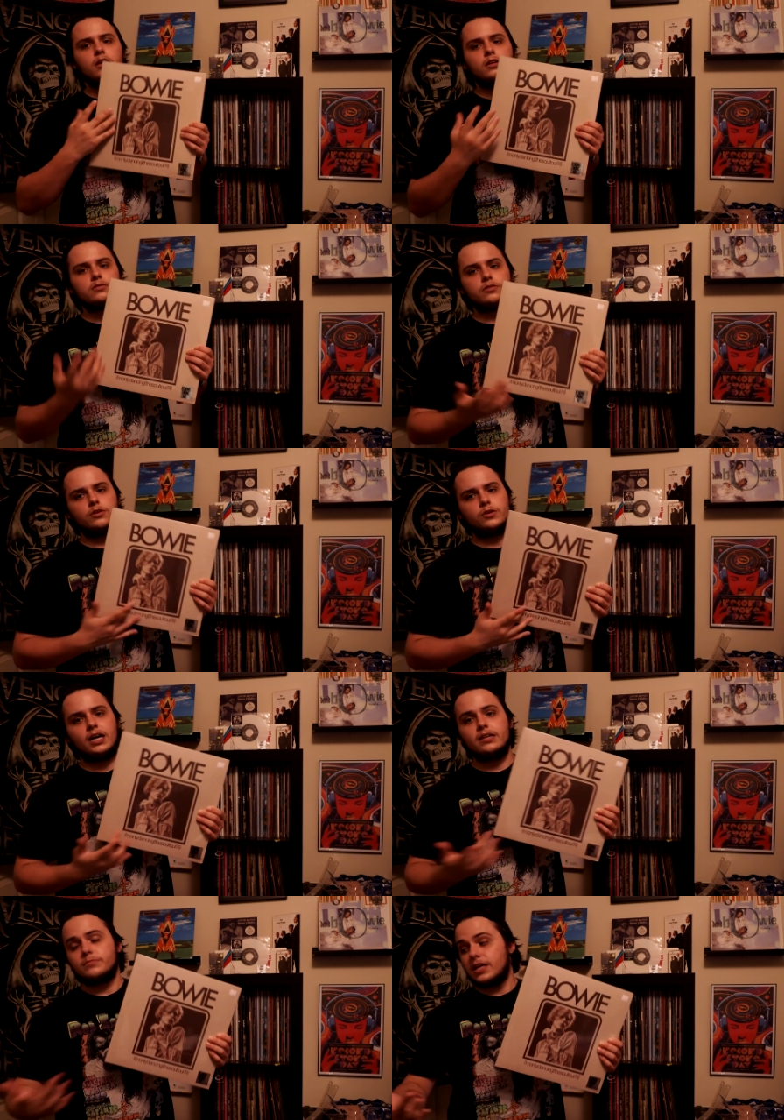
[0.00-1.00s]
So
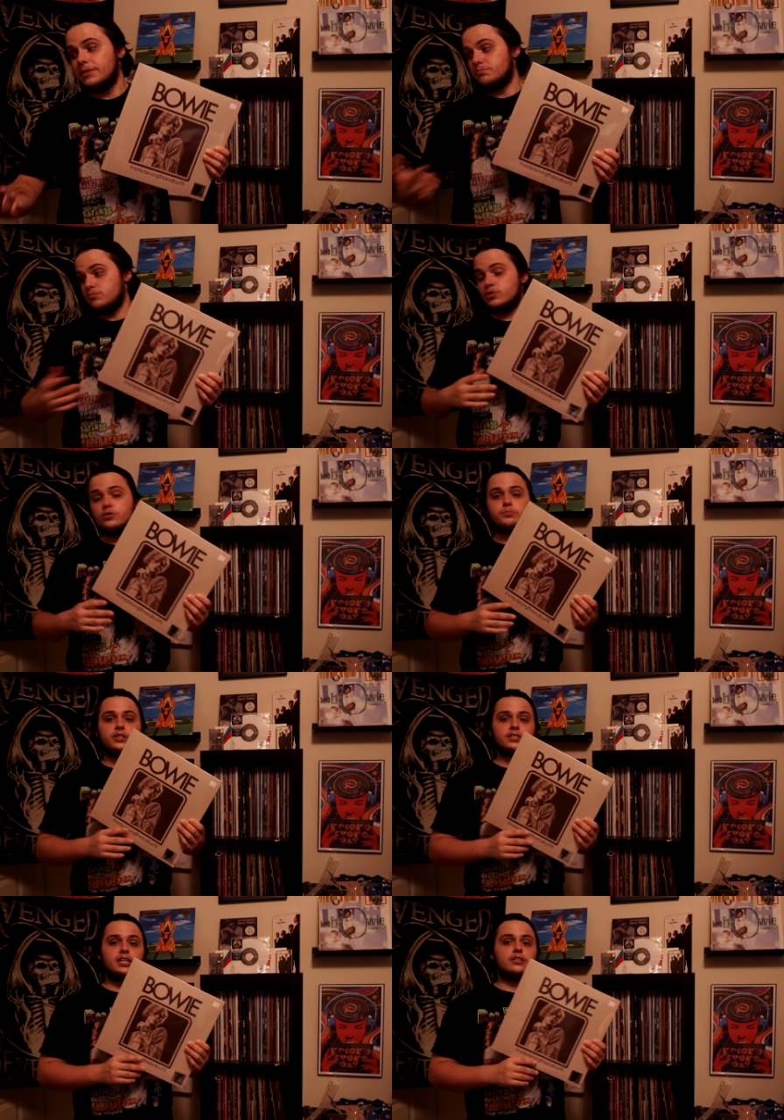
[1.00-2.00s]
I am super
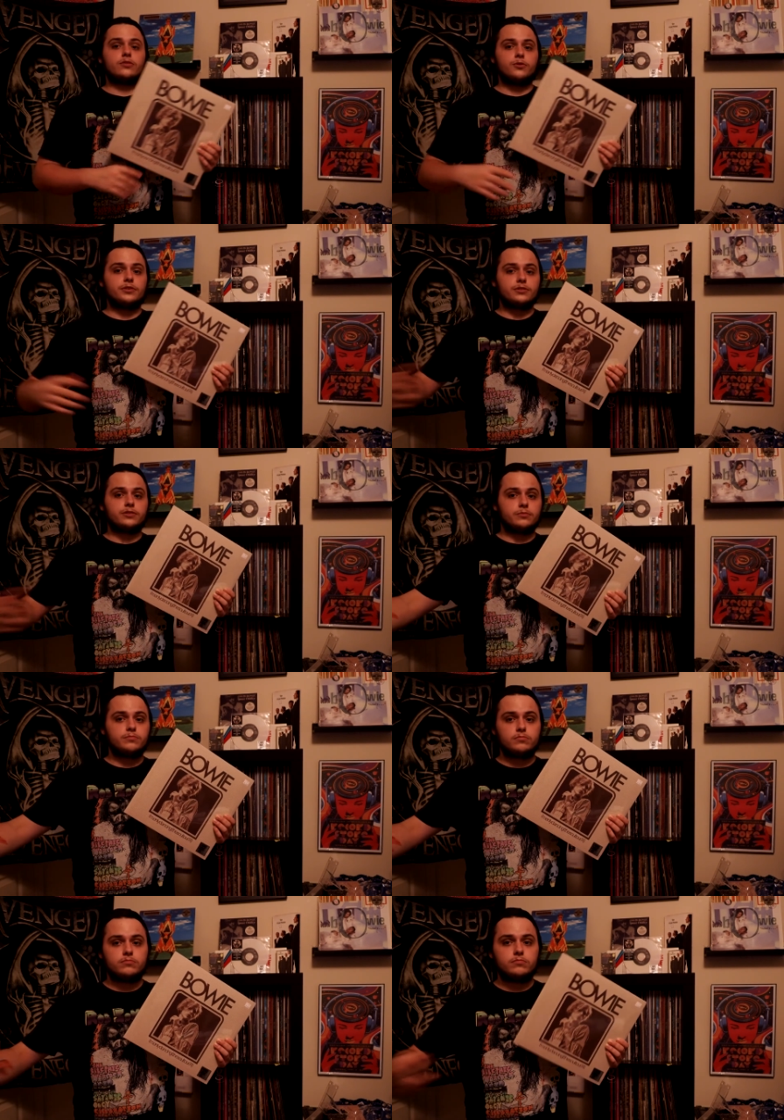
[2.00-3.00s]
excited to throw this on the
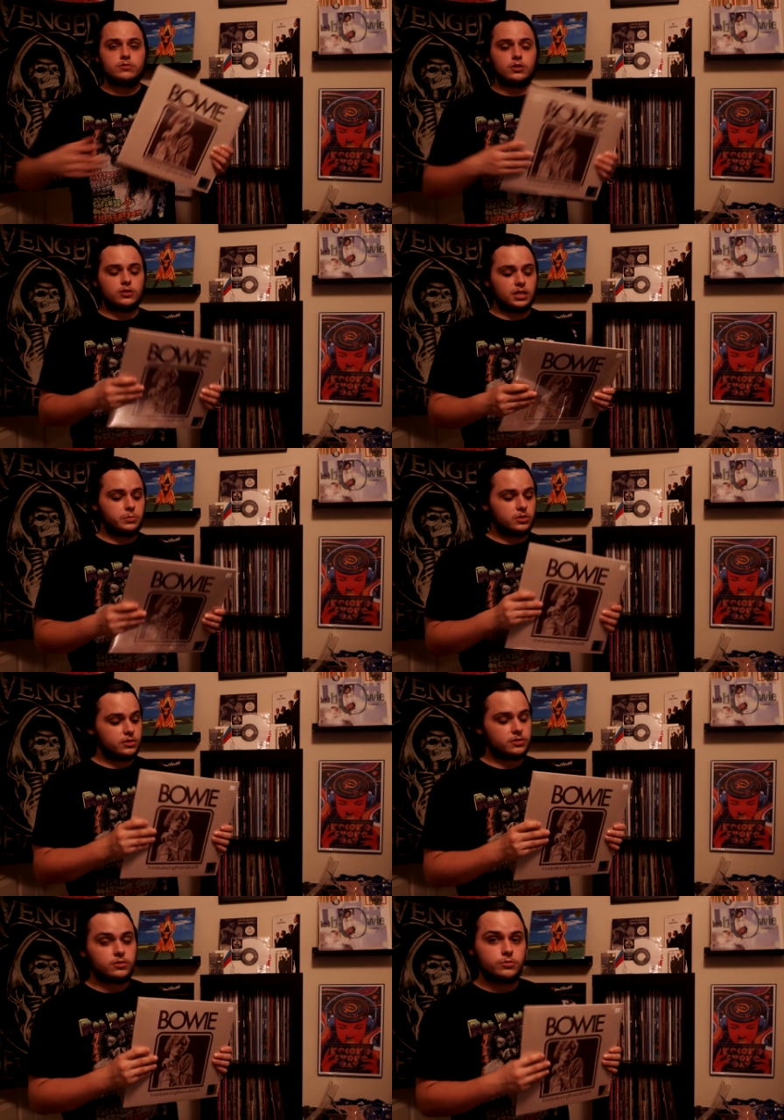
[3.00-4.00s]
turntable and
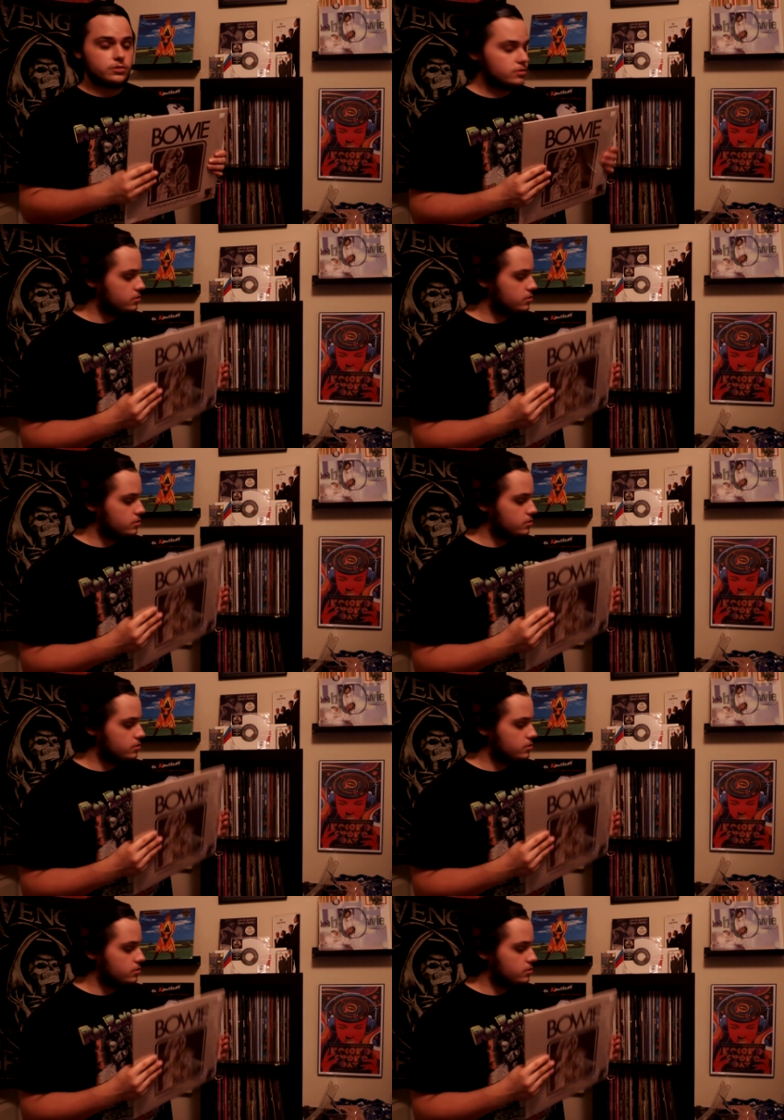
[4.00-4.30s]
listen to it.